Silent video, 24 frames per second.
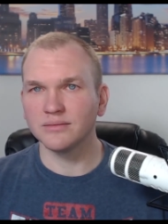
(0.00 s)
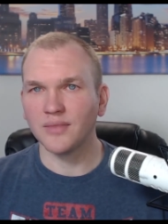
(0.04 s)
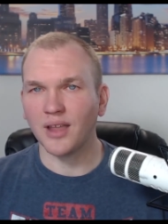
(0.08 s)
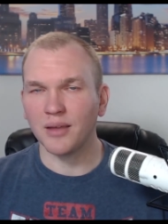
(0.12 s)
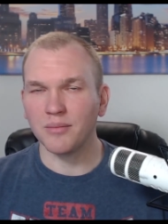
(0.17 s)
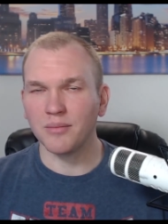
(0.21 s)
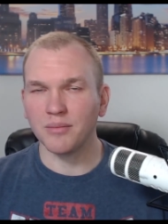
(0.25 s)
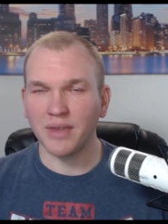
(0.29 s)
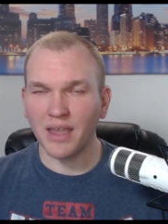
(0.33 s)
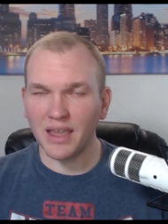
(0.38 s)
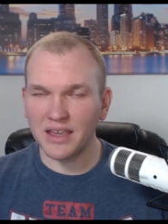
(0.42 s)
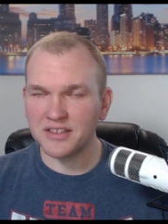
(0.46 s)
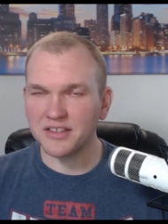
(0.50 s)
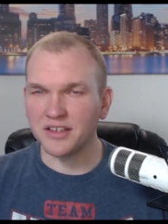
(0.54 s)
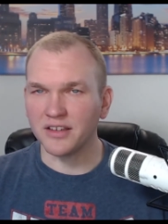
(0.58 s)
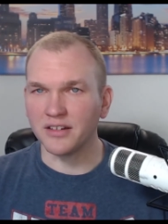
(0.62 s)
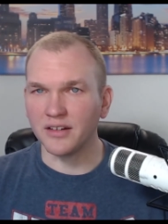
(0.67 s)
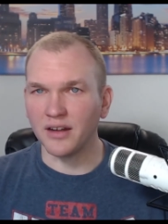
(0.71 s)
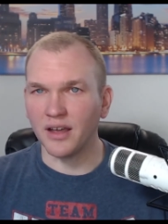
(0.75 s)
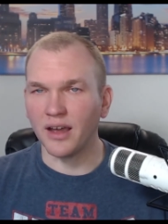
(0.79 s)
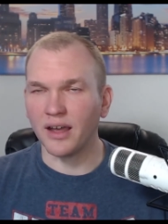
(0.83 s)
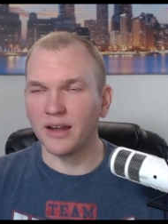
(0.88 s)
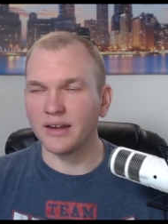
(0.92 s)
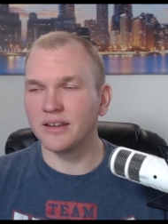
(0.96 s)
I'm guessing
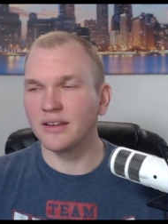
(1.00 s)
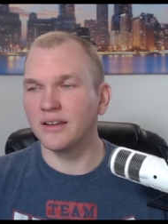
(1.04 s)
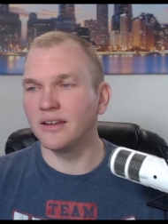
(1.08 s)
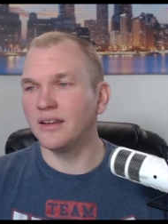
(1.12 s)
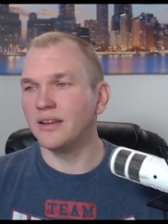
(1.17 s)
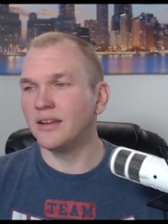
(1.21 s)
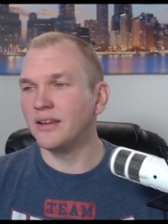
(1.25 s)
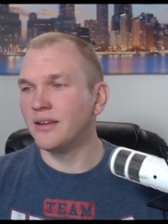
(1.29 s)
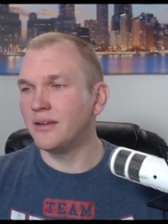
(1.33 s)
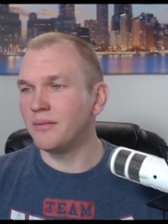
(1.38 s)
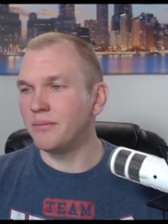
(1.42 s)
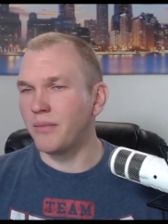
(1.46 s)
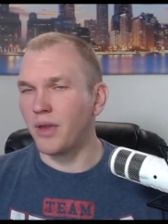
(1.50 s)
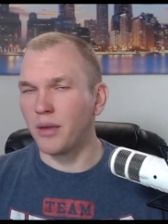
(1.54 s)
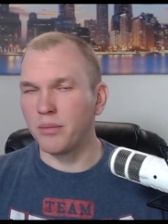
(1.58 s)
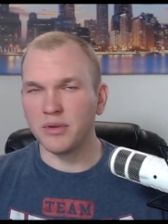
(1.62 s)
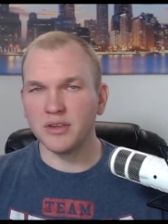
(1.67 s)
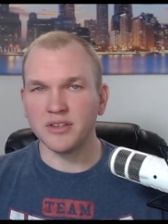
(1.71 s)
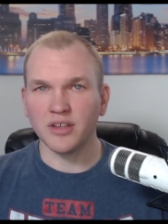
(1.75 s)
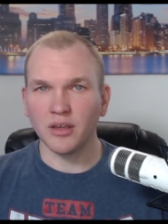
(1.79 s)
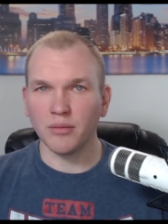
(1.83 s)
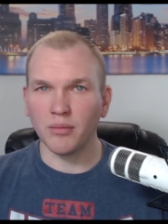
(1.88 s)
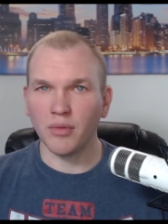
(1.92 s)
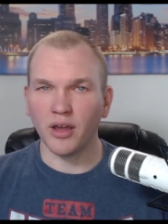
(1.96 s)
not. Maybe
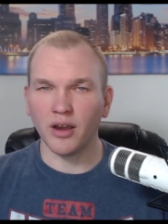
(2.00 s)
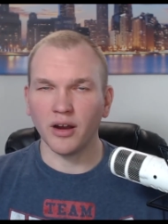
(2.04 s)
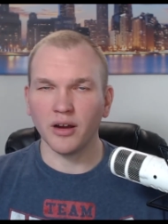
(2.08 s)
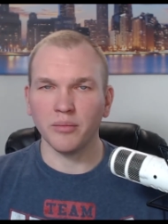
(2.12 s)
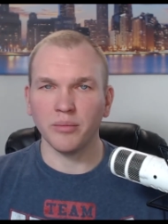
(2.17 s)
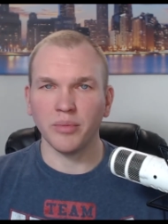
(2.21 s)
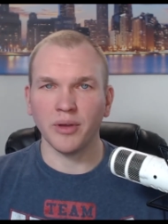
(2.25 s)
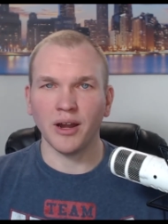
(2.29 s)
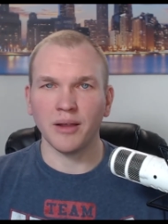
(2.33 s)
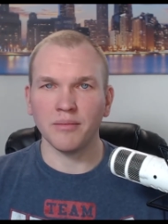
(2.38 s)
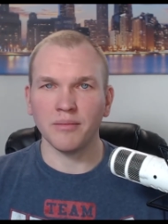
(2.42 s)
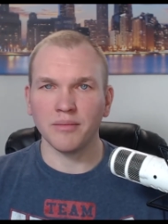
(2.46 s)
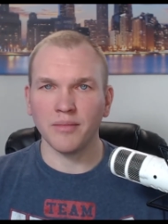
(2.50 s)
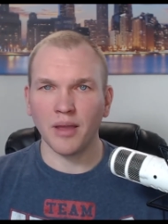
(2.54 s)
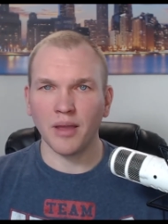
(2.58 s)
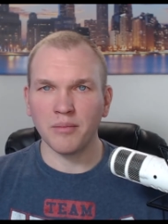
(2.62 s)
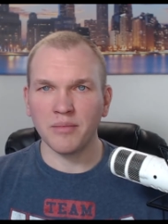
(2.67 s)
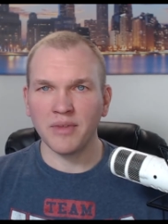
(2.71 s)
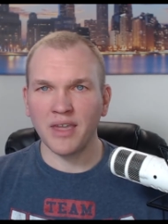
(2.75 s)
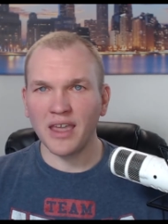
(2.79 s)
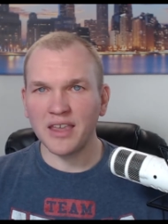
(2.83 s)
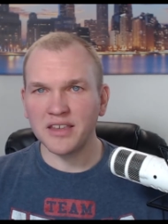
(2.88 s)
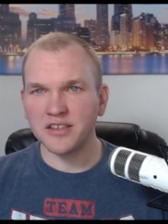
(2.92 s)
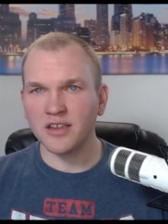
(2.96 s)
some are, but I'm
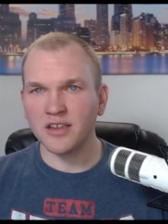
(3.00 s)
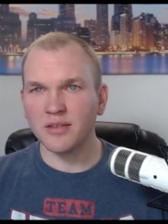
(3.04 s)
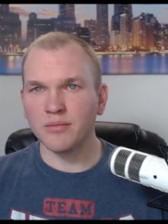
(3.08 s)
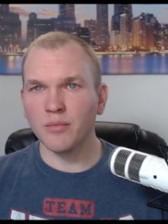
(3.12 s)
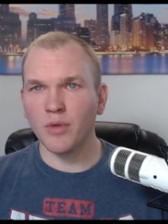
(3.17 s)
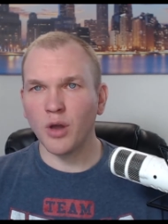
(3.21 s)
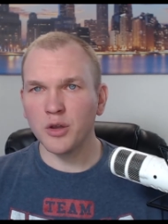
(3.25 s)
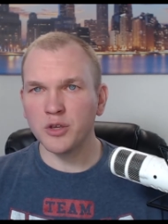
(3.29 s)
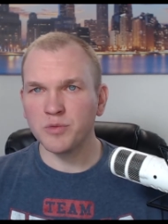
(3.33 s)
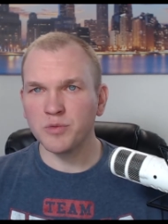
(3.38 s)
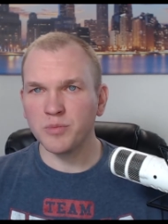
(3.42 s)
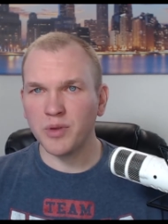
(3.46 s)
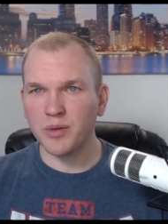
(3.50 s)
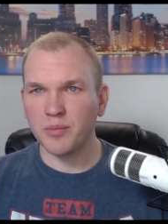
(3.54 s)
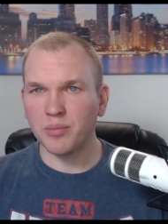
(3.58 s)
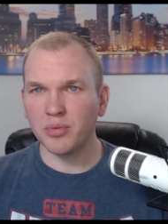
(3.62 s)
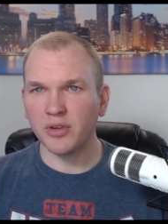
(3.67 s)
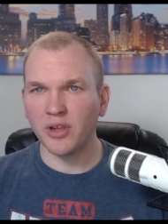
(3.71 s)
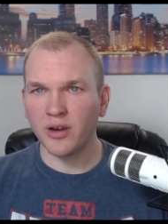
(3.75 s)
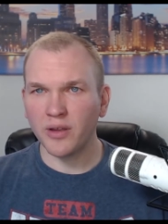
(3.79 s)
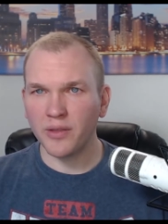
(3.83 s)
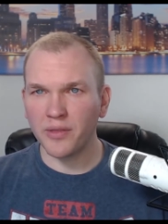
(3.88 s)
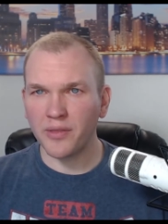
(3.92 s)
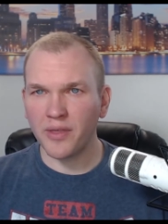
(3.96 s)
guessing most people
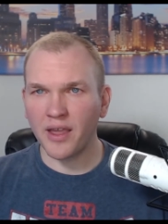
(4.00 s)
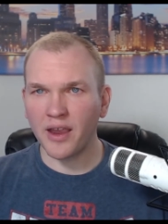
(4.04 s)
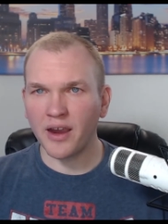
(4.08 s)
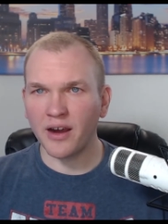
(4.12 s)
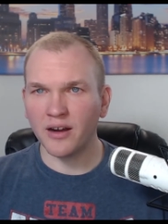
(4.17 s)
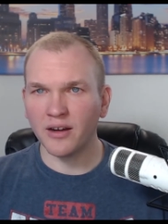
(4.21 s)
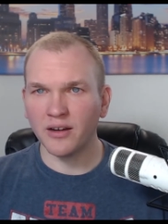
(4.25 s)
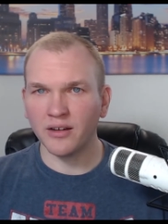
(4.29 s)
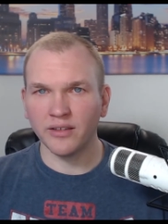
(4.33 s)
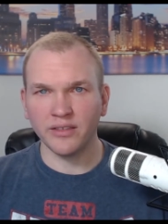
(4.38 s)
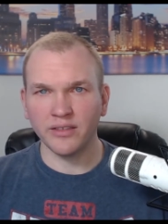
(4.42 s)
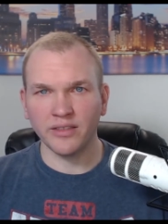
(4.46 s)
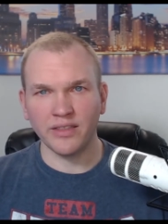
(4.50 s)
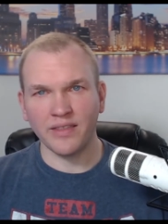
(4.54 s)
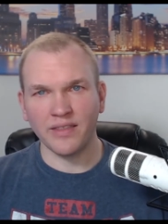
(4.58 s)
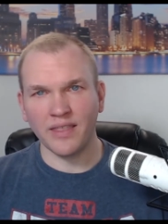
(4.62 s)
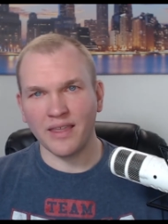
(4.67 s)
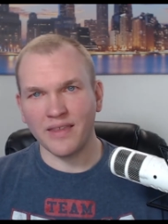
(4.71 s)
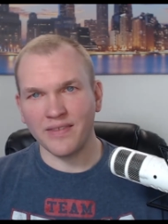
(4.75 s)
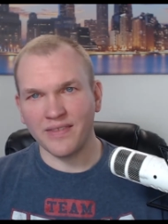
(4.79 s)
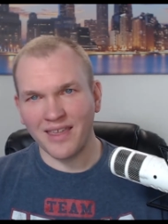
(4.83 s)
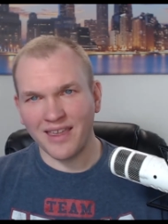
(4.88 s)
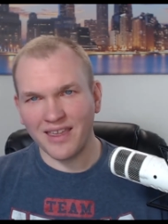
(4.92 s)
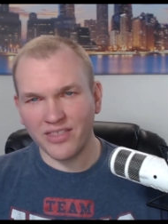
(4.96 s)
are there.
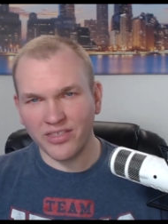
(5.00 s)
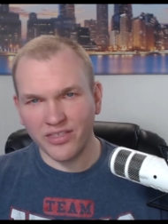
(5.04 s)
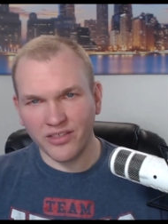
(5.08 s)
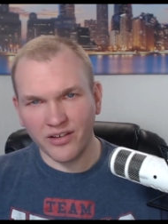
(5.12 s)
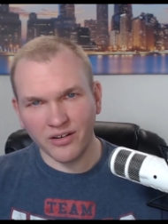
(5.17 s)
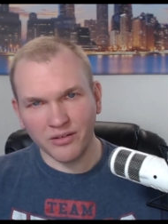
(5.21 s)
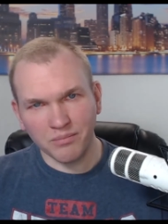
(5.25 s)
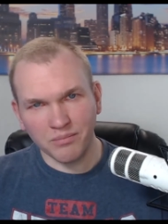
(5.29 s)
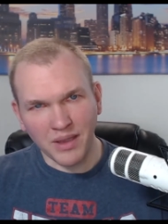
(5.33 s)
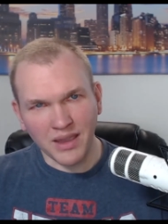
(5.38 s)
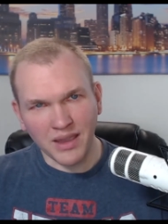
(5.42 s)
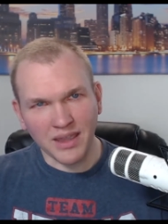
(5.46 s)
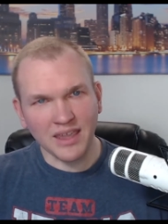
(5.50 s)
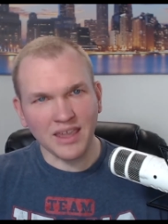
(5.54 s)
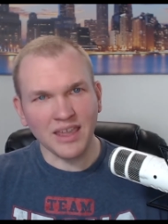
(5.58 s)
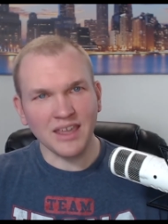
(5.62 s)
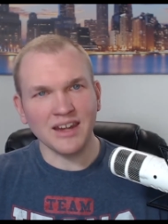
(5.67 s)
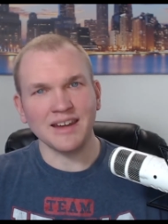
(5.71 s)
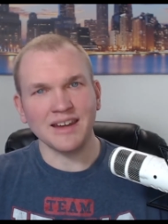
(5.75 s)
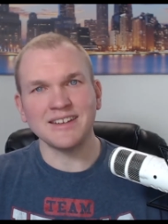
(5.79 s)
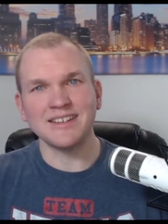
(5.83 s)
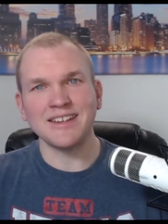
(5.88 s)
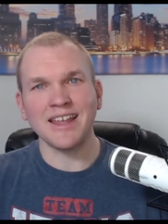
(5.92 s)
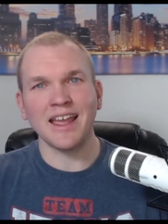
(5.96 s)
They're making an
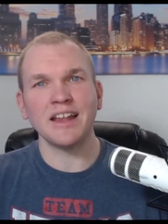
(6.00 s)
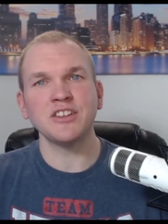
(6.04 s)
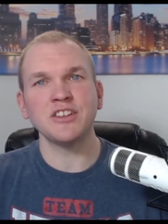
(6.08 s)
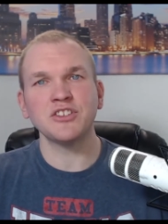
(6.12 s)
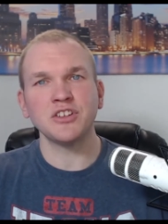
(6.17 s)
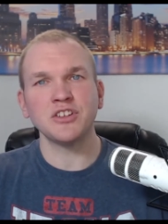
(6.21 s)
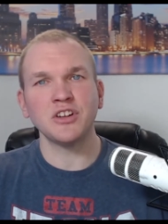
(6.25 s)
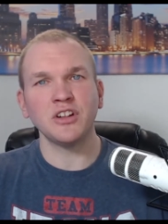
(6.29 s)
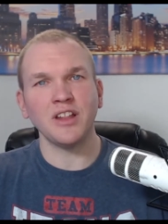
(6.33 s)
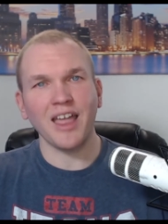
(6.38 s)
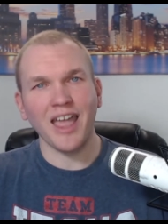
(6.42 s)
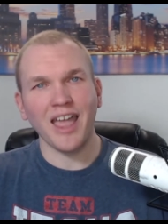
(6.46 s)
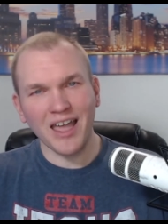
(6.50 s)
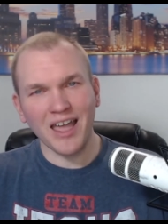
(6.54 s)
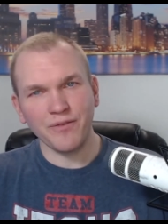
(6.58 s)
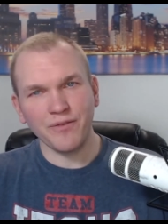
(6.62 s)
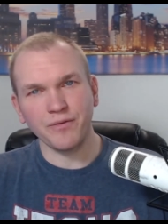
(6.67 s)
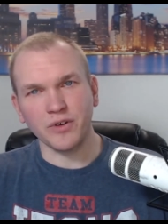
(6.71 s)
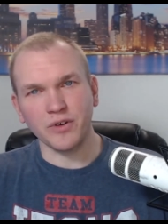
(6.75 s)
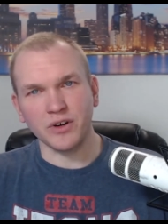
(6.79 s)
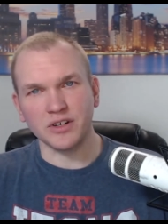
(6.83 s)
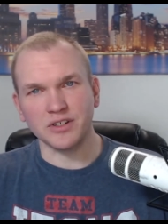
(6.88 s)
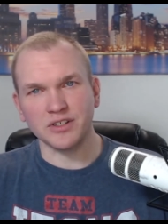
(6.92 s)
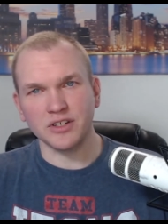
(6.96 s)
intentional
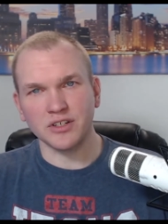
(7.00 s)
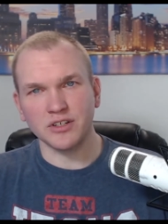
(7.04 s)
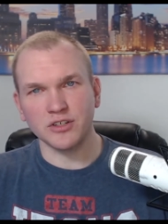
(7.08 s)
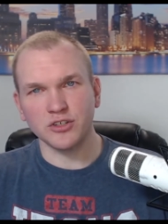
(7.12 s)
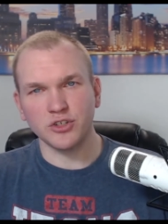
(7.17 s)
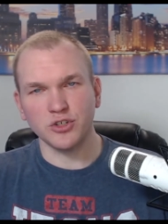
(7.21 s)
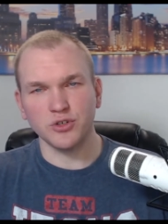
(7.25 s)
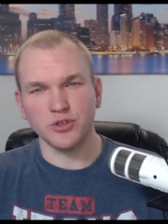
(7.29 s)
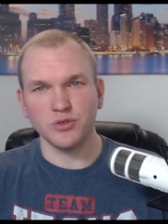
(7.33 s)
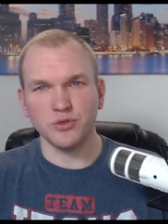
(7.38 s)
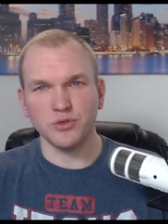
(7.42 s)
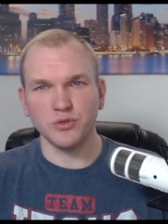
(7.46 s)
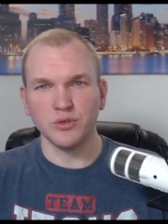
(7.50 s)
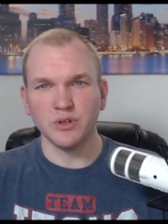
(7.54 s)
effort to